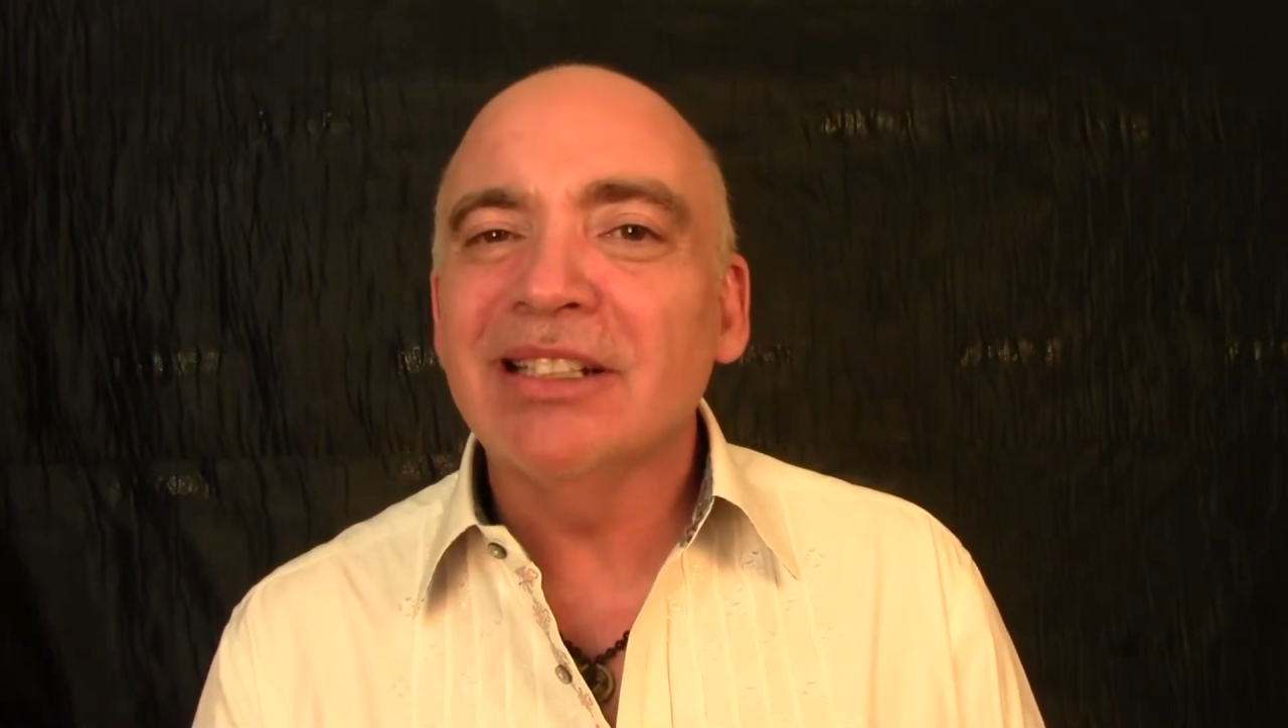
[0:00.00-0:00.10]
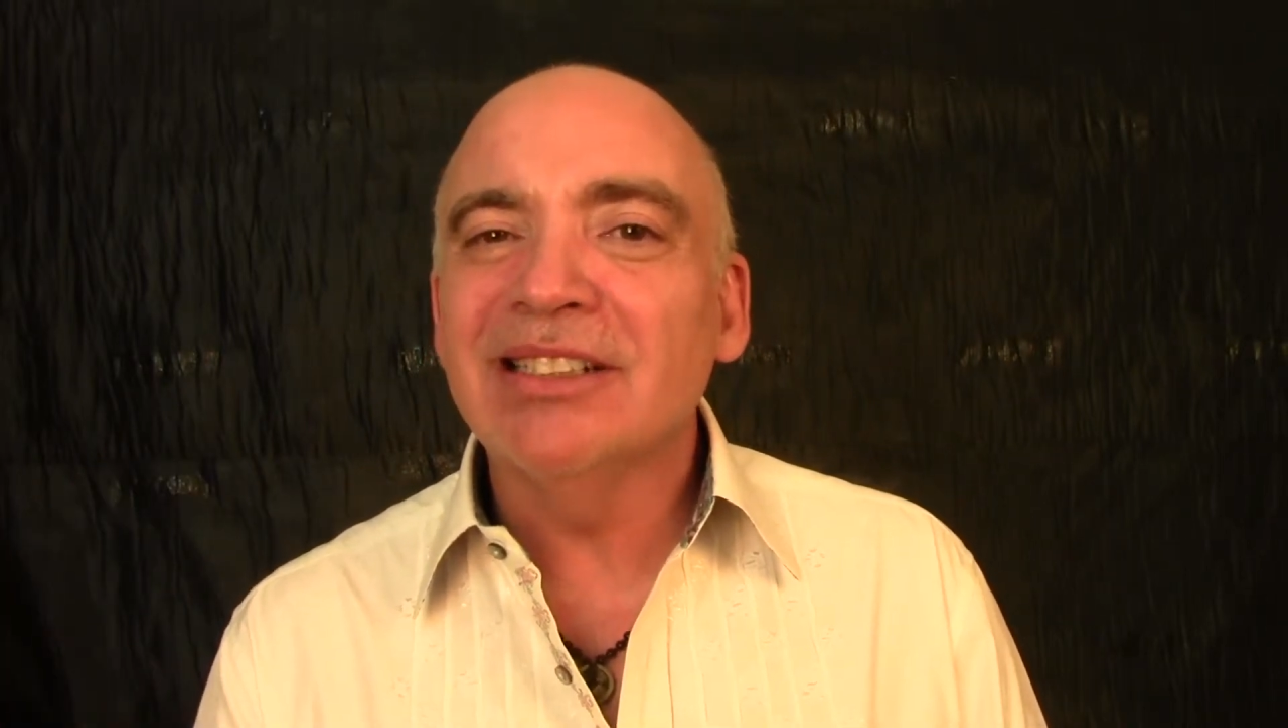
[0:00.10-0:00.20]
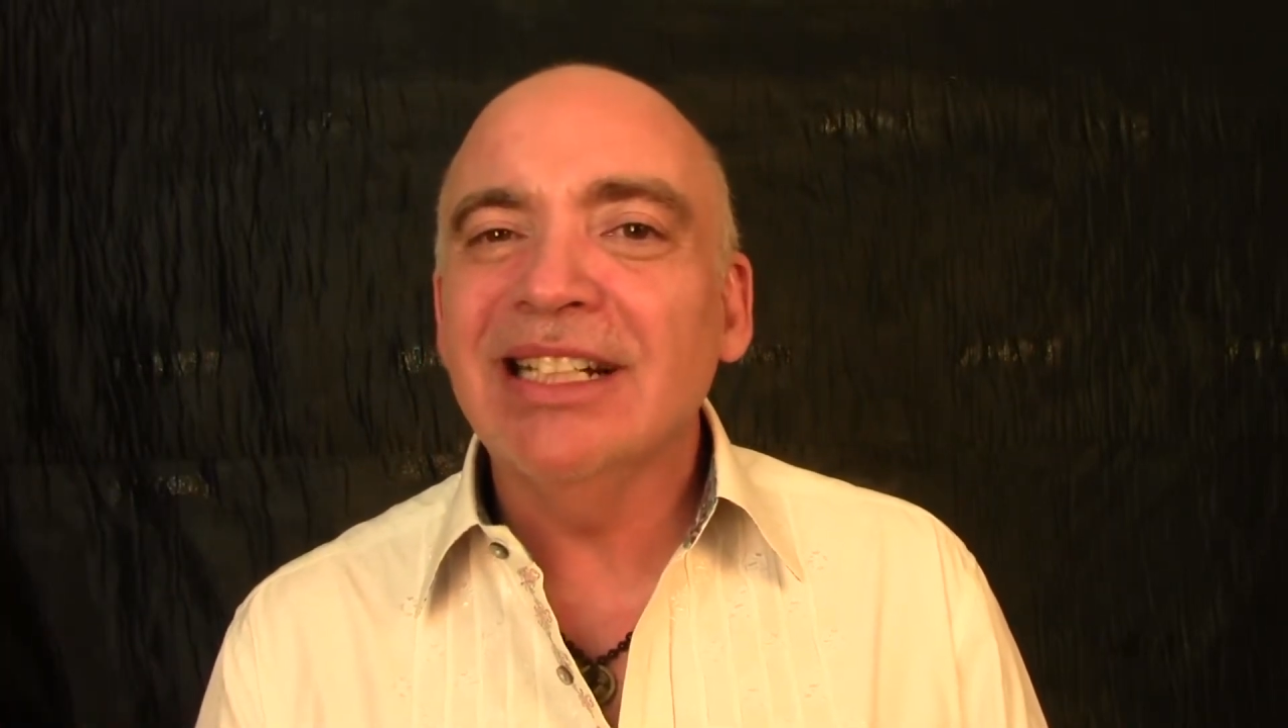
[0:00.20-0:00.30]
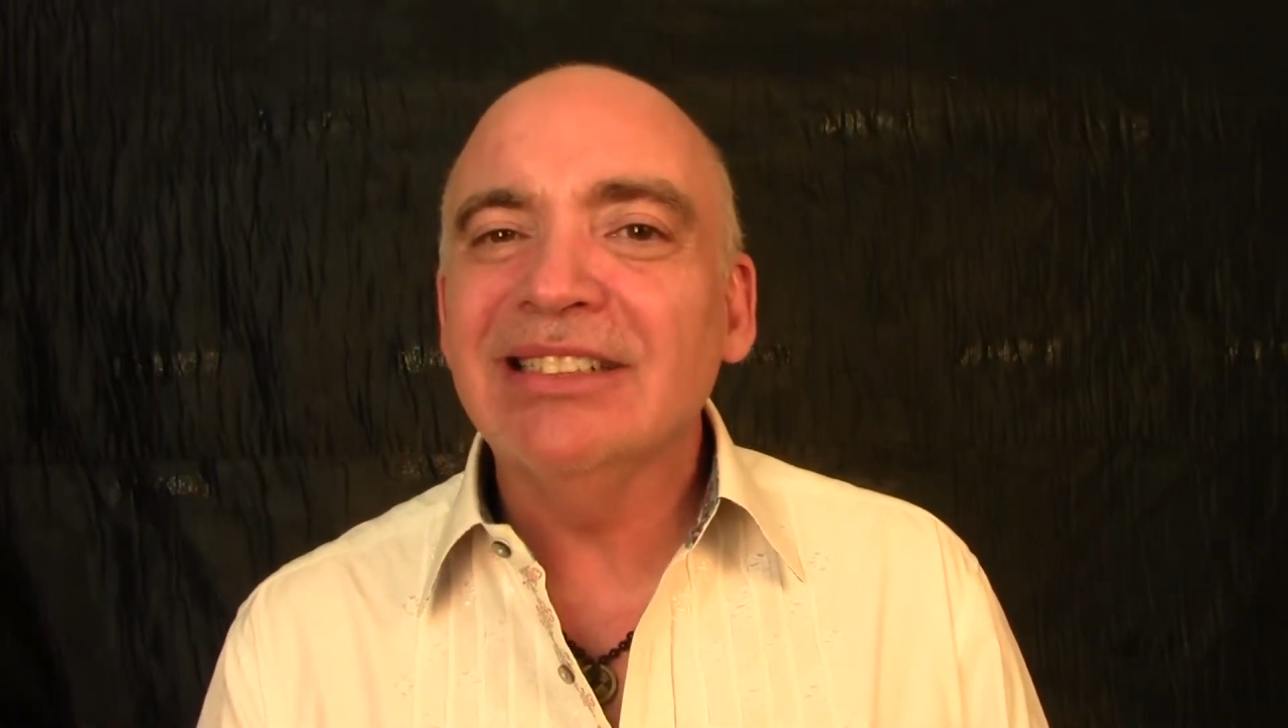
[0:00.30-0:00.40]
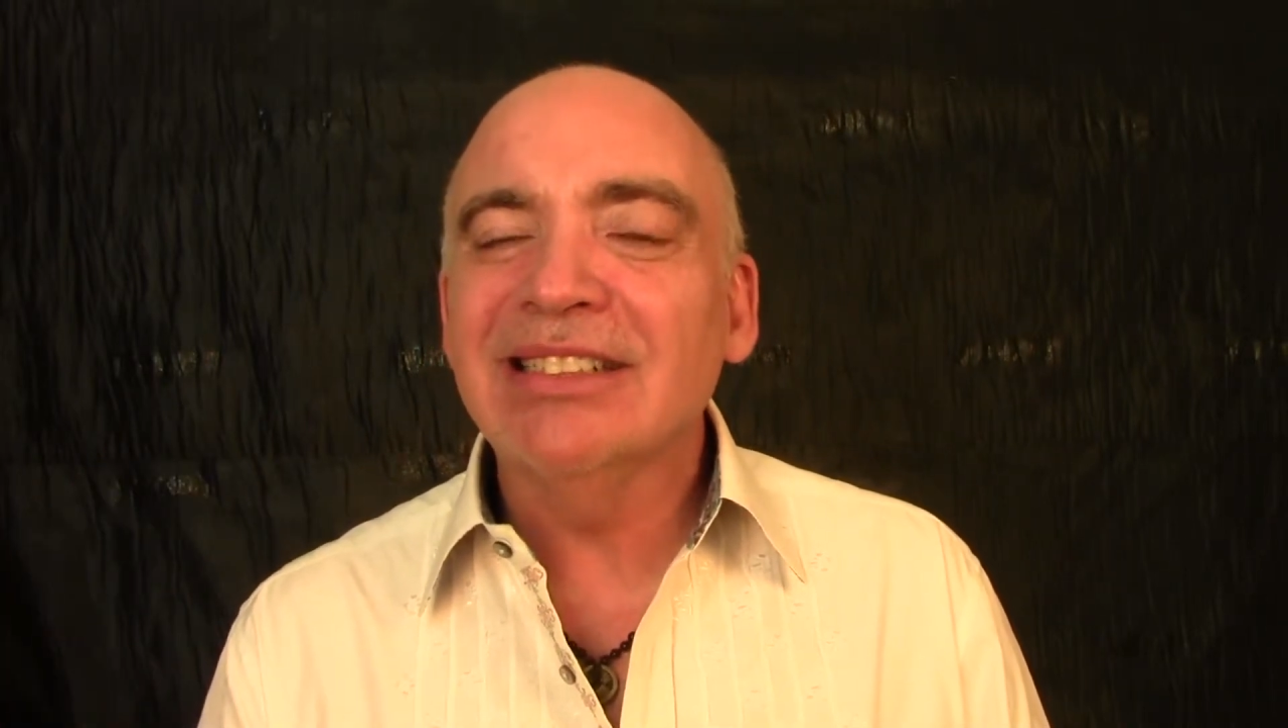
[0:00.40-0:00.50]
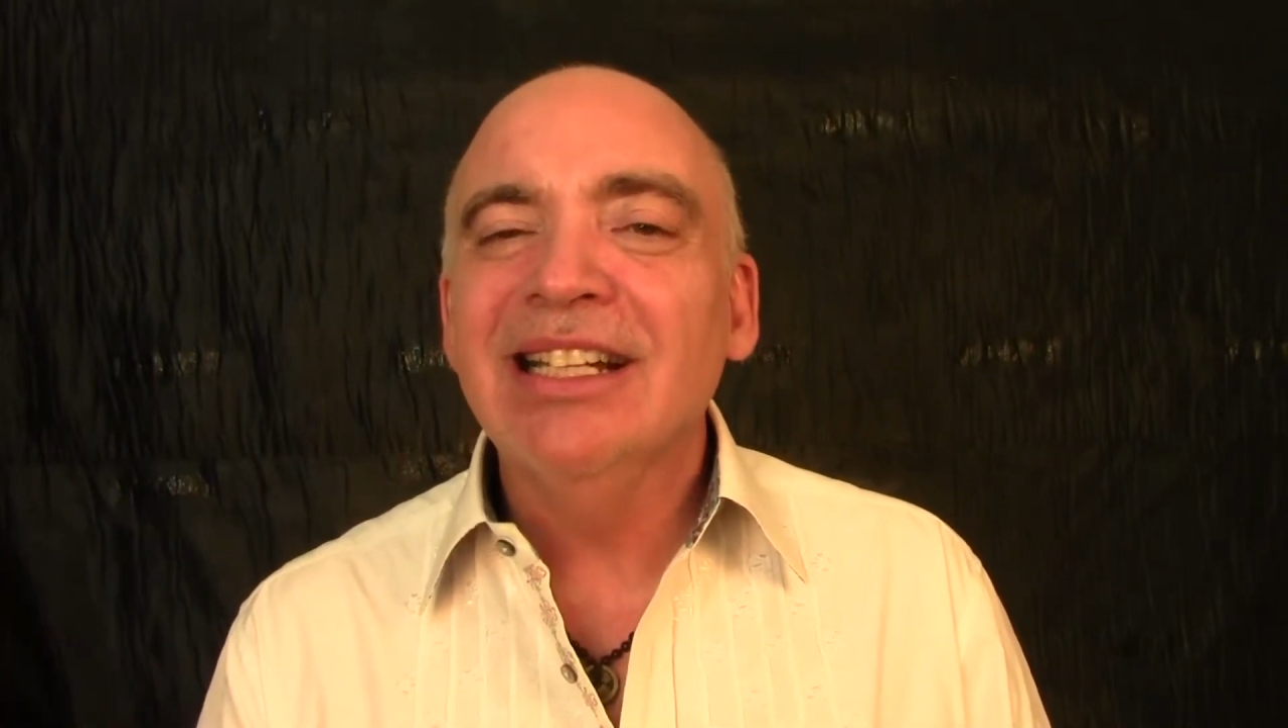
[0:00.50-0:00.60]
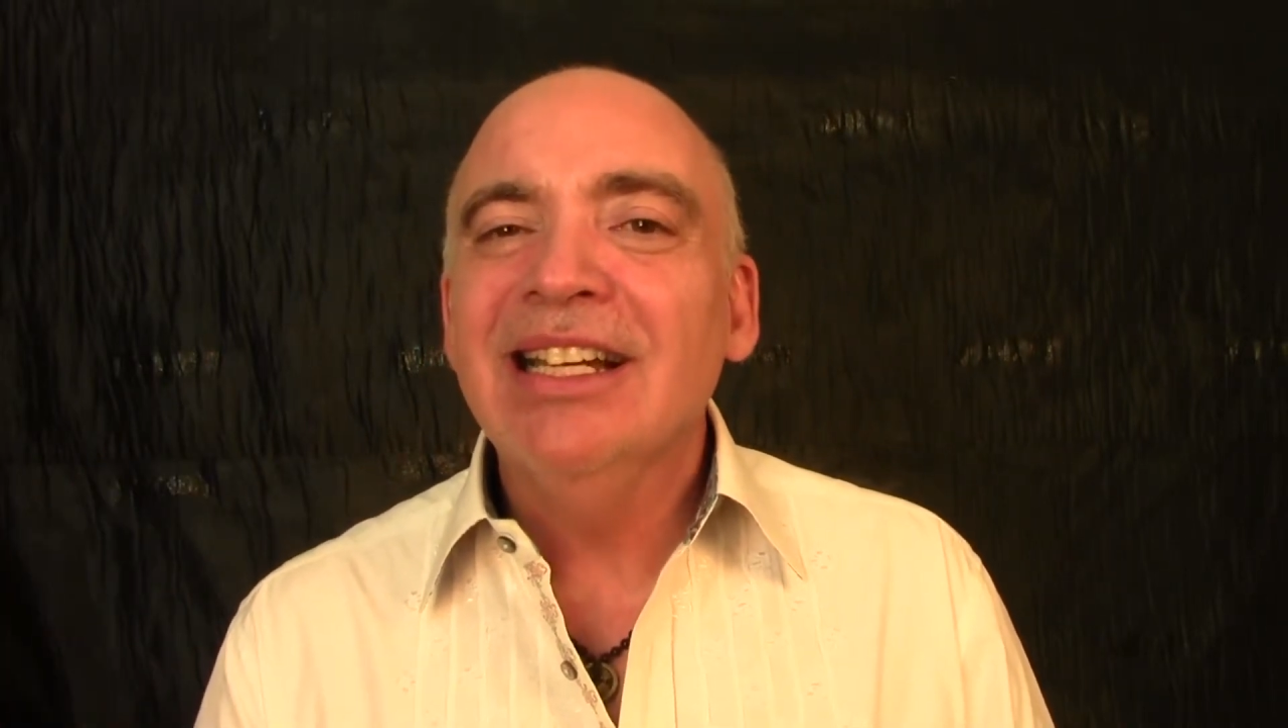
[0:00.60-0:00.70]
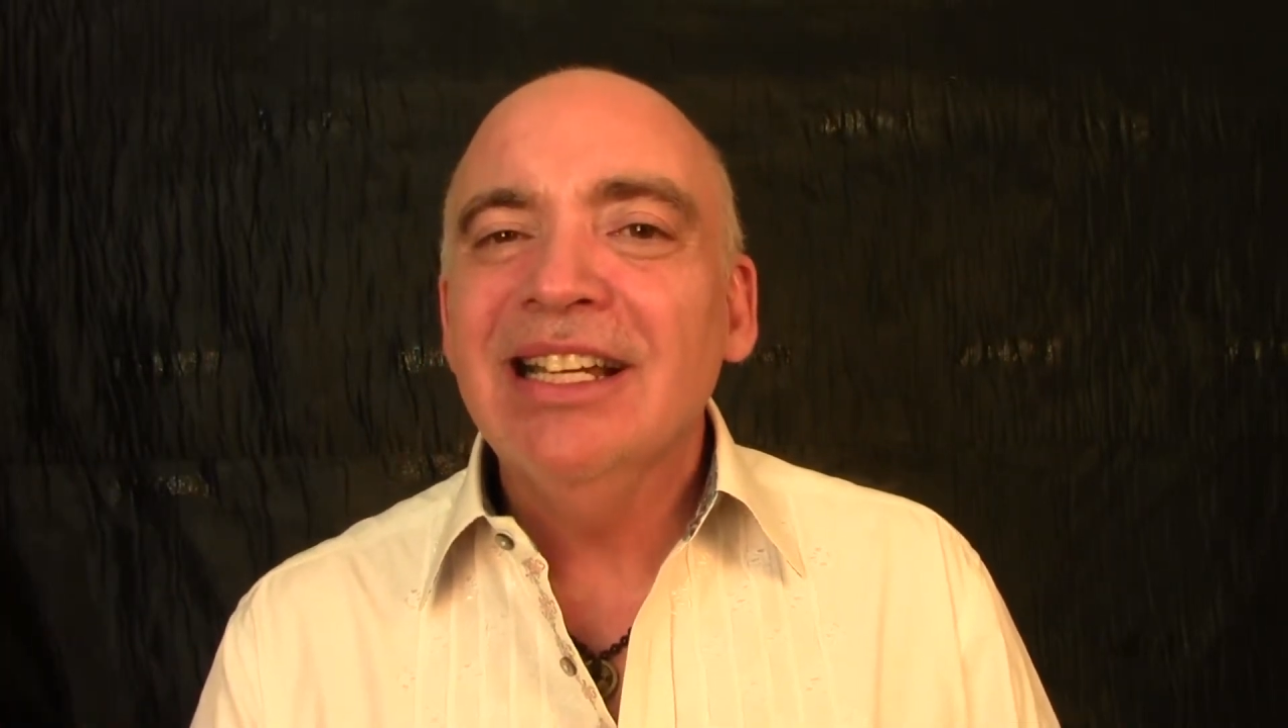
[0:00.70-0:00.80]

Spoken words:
the changes,